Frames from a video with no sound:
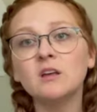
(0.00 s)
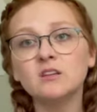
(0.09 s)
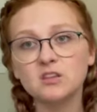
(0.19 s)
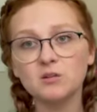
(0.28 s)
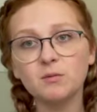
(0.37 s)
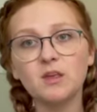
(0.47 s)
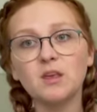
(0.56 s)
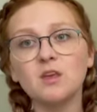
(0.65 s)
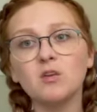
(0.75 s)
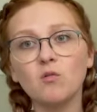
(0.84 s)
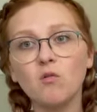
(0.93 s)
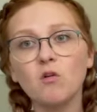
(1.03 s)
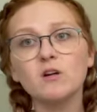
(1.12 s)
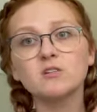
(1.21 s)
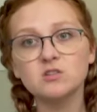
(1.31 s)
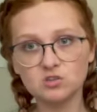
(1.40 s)
is going to be
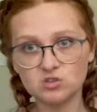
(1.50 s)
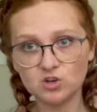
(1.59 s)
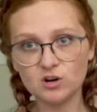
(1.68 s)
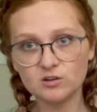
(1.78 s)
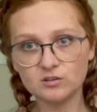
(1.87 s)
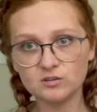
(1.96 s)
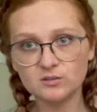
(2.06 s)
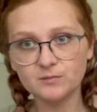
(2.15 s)
your start.